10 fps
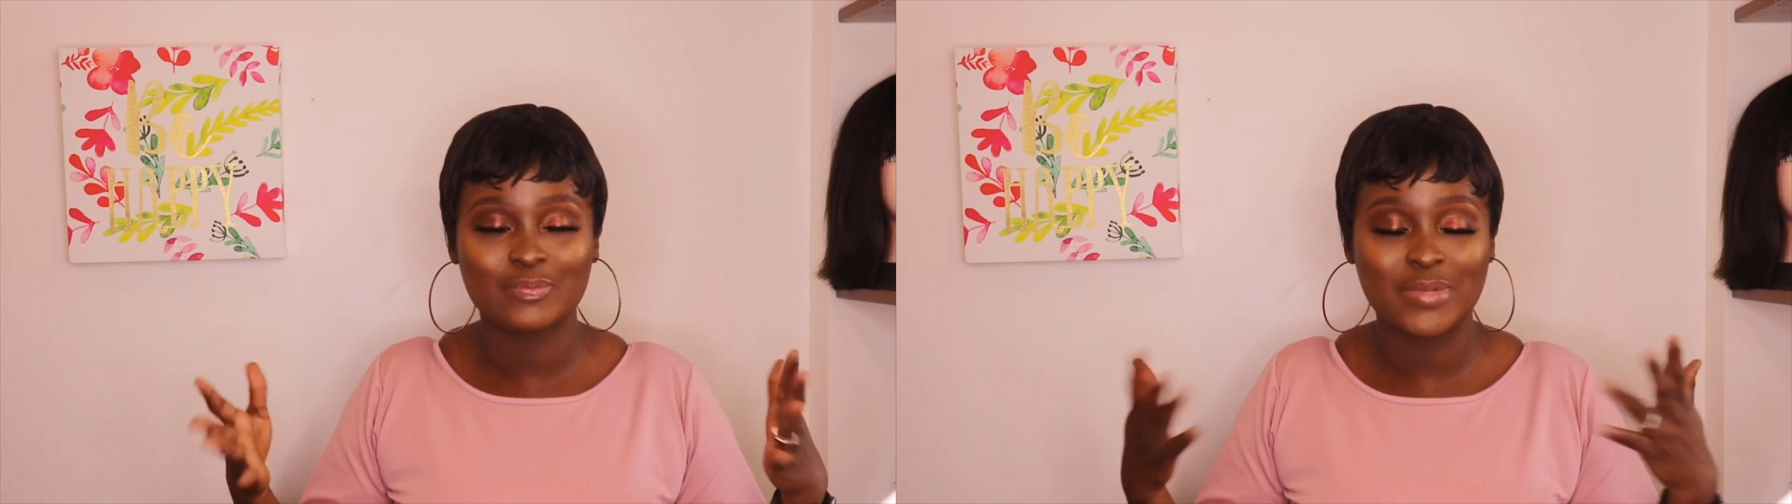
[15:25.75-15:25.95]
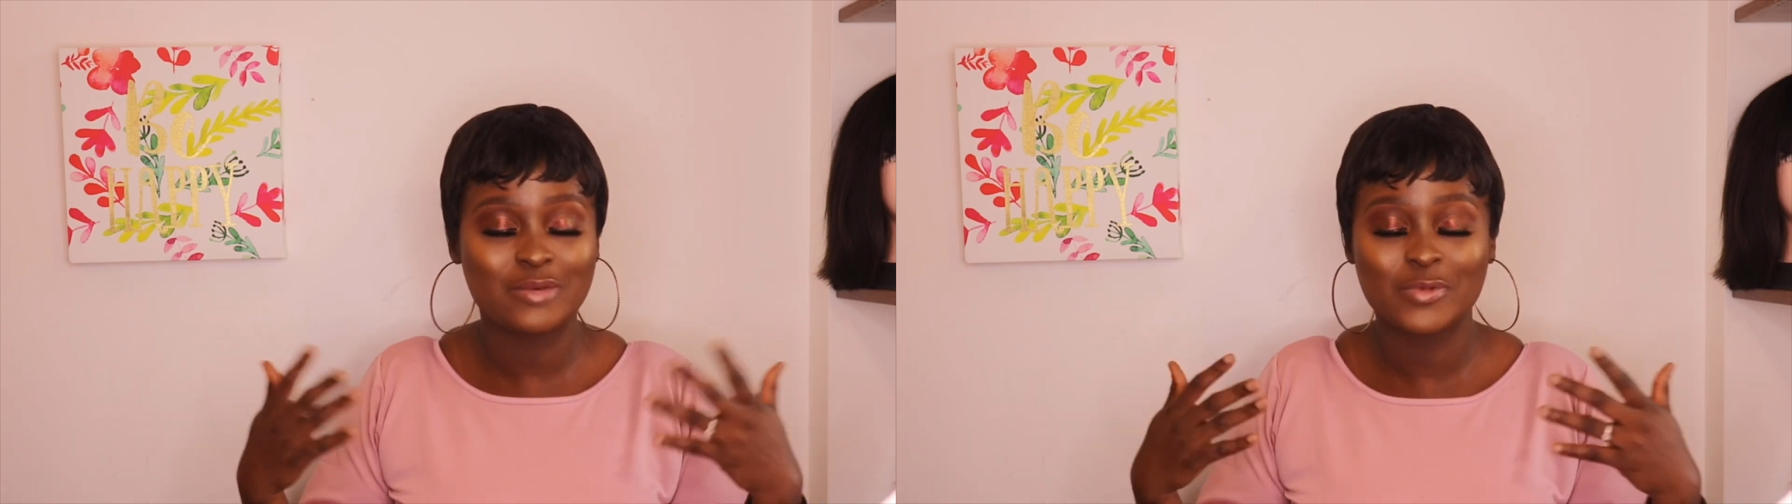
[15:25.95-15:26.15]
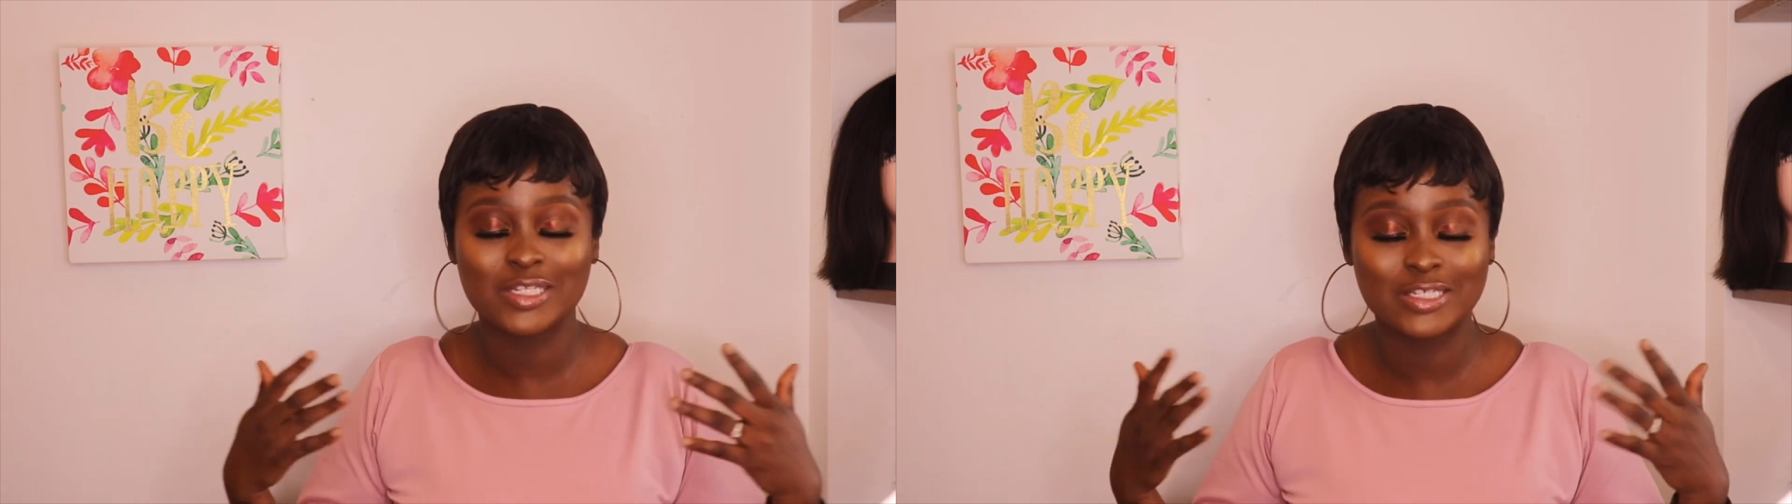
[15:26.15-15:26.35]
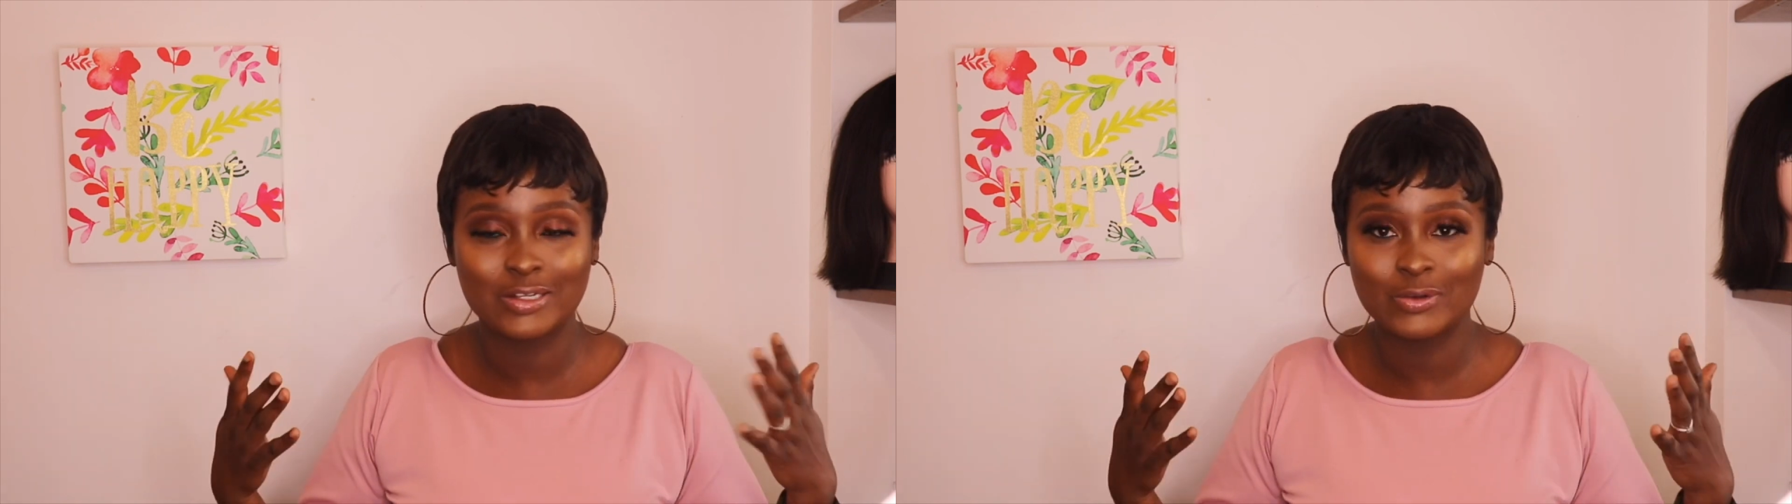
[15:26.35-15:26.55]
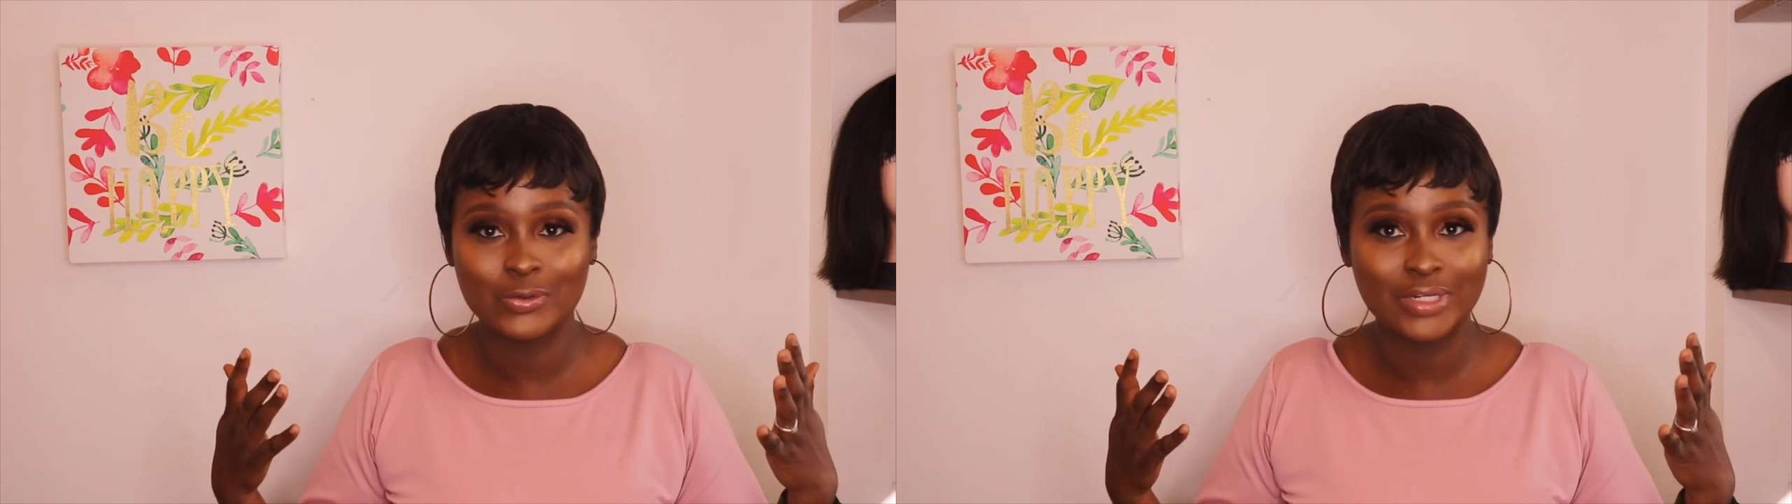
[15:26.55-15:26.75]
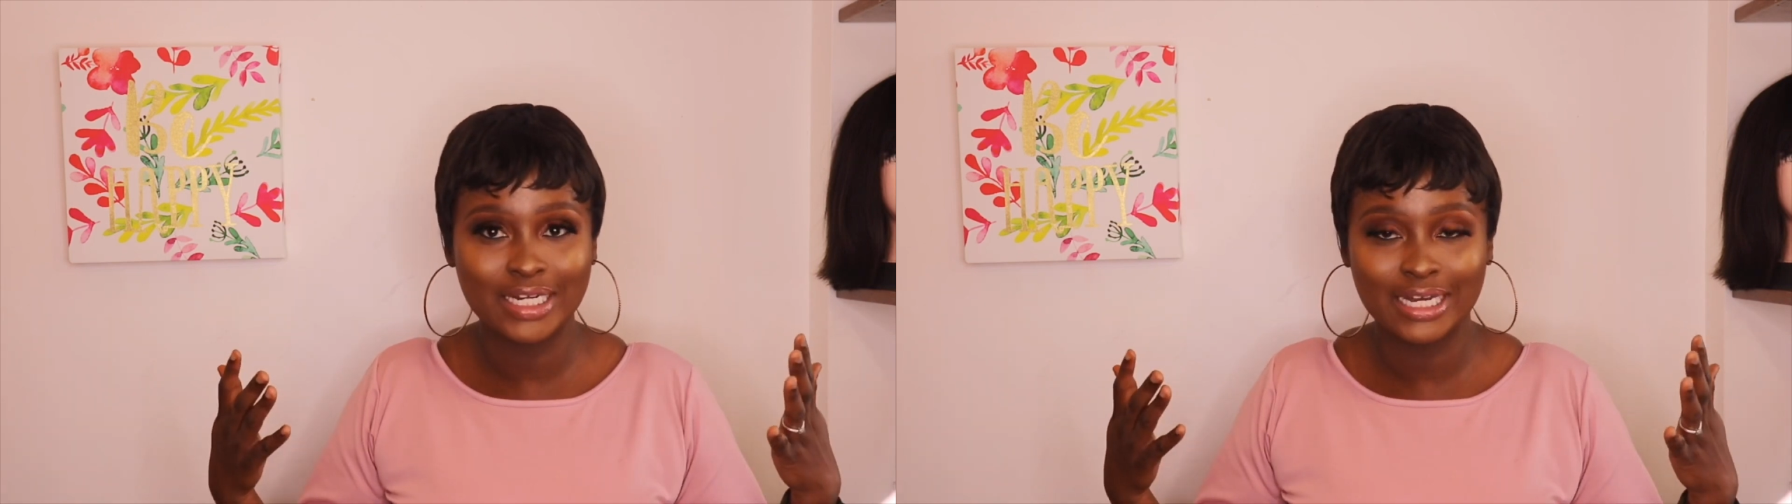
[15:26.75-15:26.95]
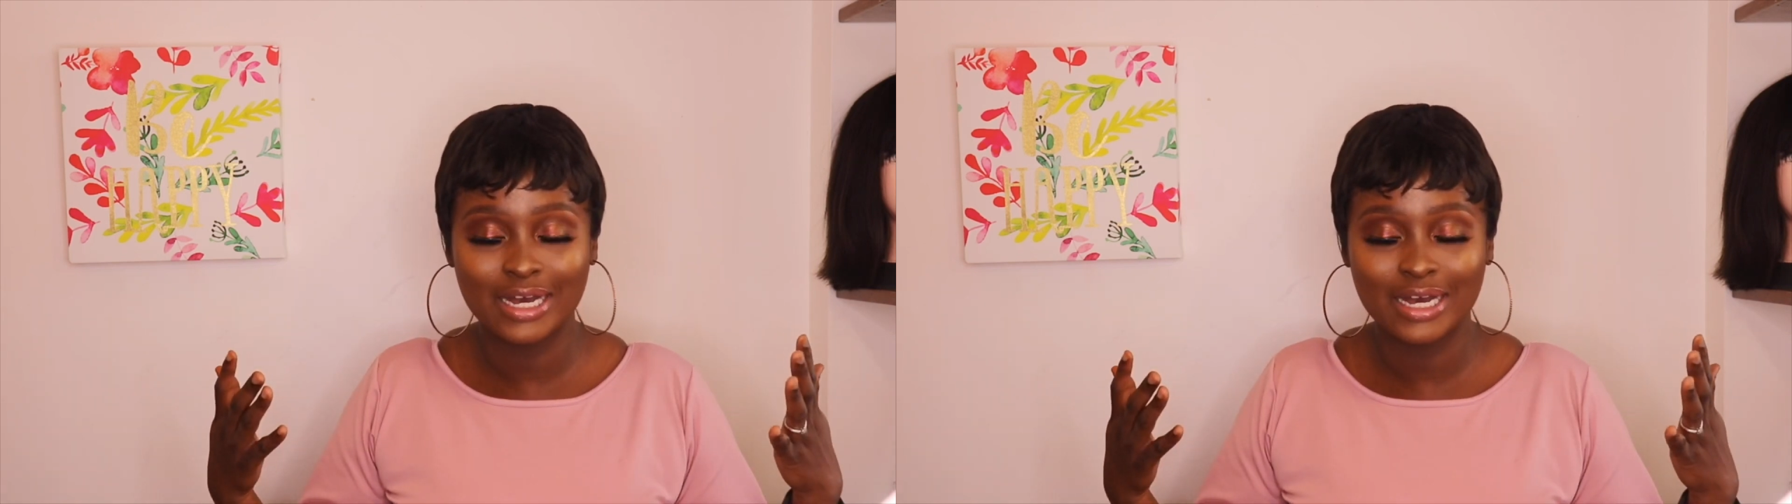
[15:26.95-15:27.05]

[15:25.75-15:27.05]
pigments alone